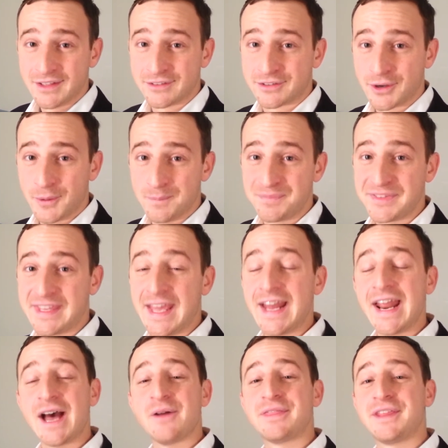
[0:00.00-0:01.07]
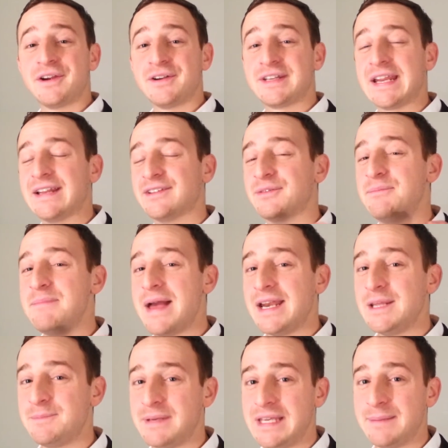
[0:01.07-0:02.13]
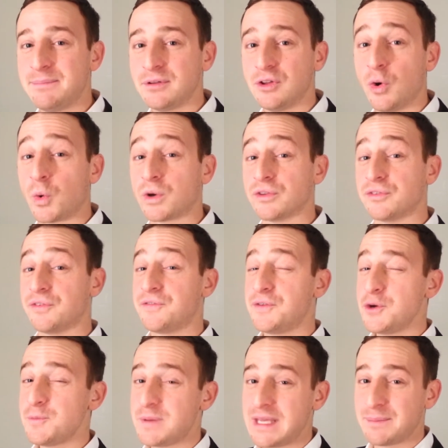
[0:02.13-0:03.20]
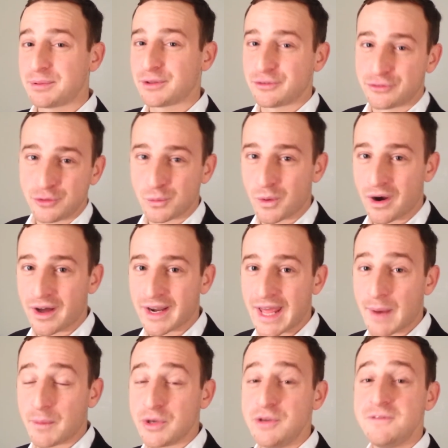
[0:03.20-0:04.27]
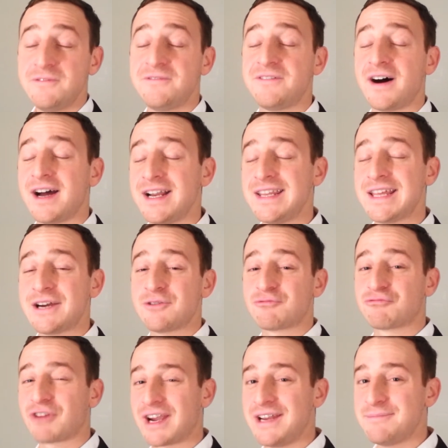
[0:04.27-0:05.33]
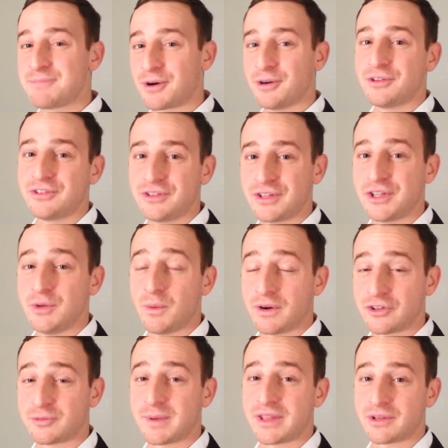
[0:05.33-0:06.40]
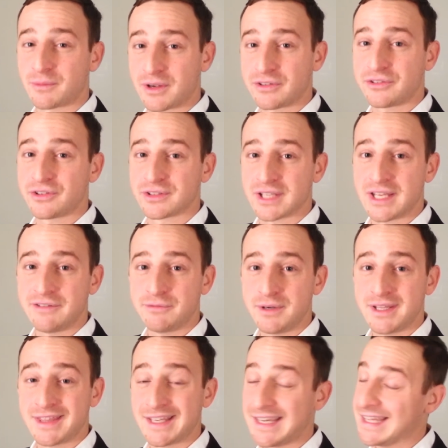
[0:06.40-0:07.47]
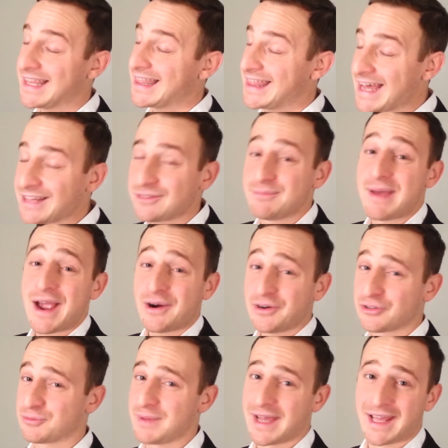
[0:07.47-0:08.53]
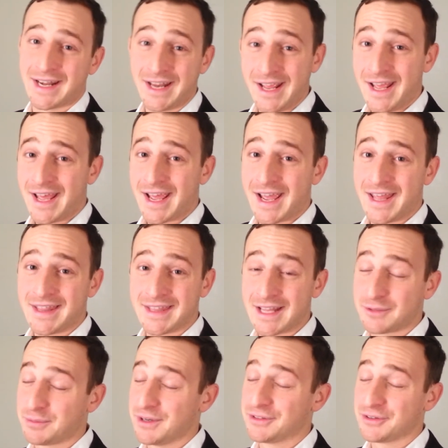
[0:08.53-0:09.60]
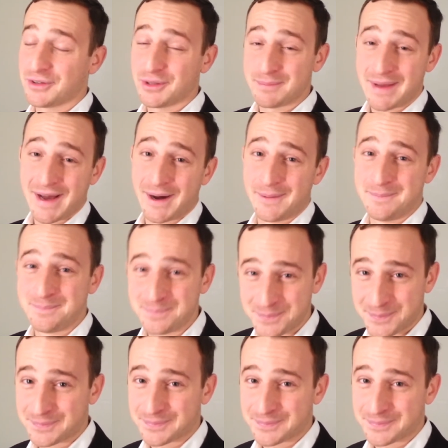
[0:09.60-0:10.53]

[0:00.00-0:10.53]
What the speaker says: So get out there, date as many people or as few people as you want, and when you find that right person that you want to spend the rest of your life with, that's marriage, man, and that's what it's all about.